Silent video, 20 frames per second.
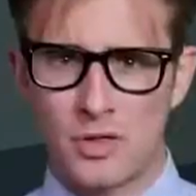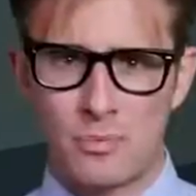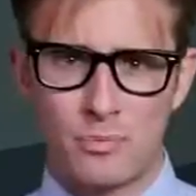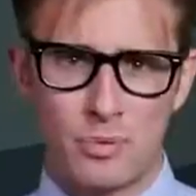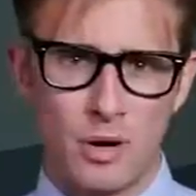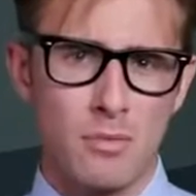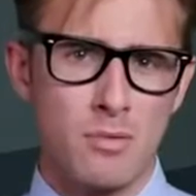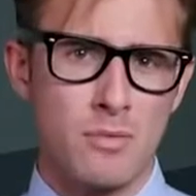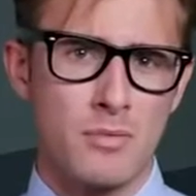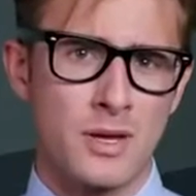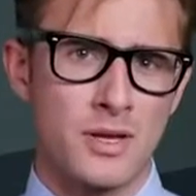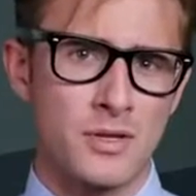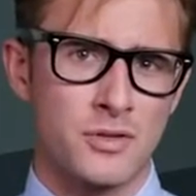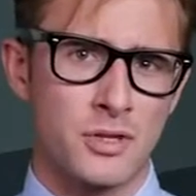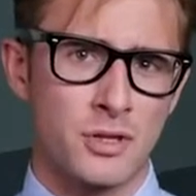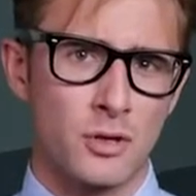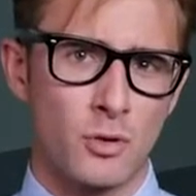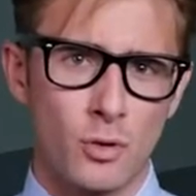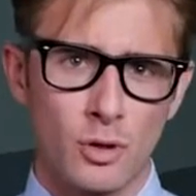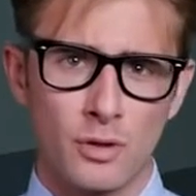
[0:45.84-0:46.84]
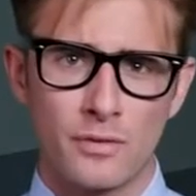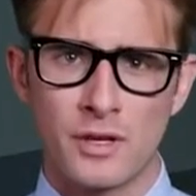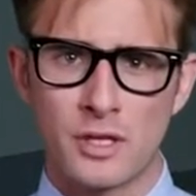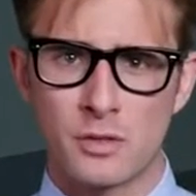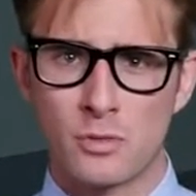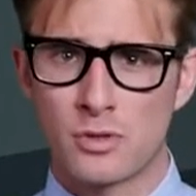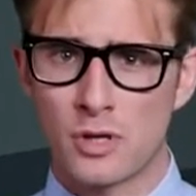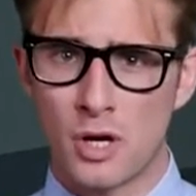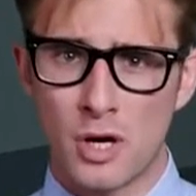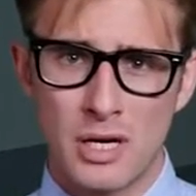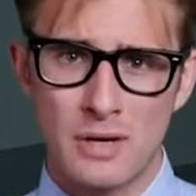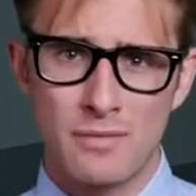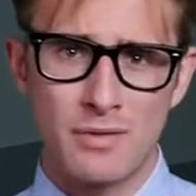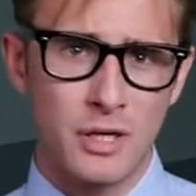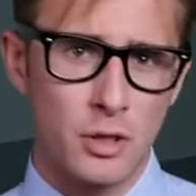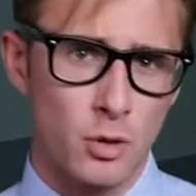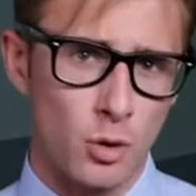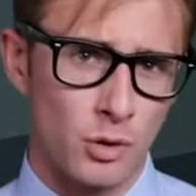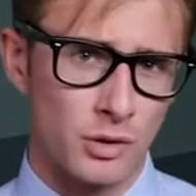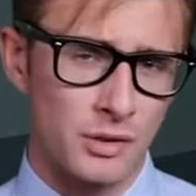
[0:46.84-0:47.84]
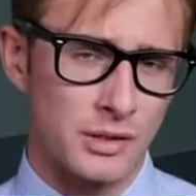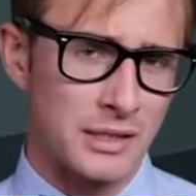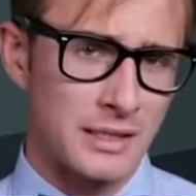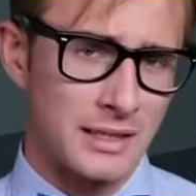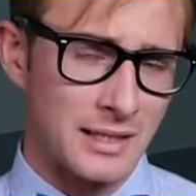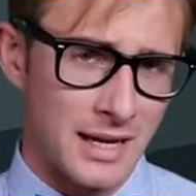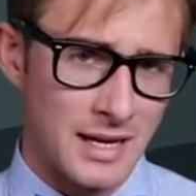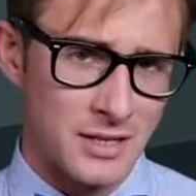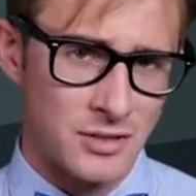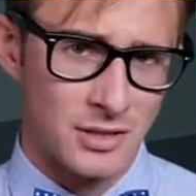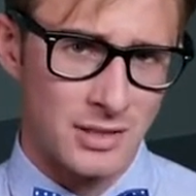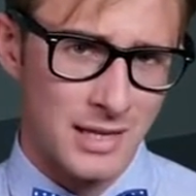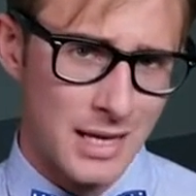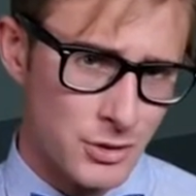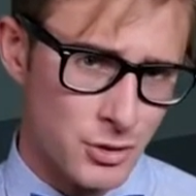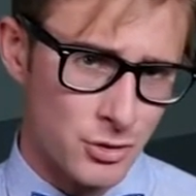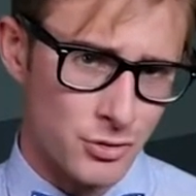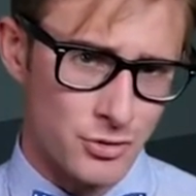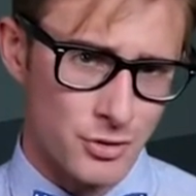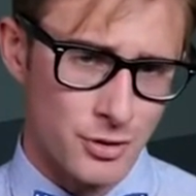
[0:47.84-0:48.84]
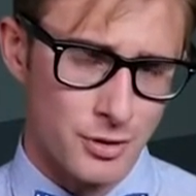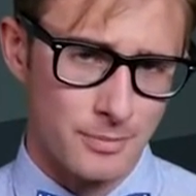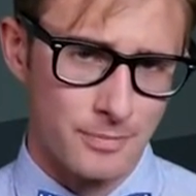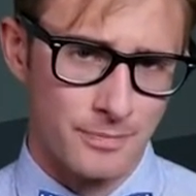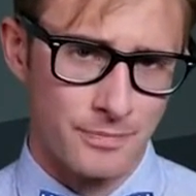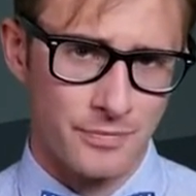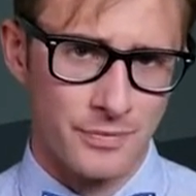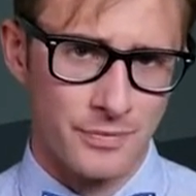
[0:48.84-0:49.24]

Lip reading: the problem is that all of this was only recorded in later legends.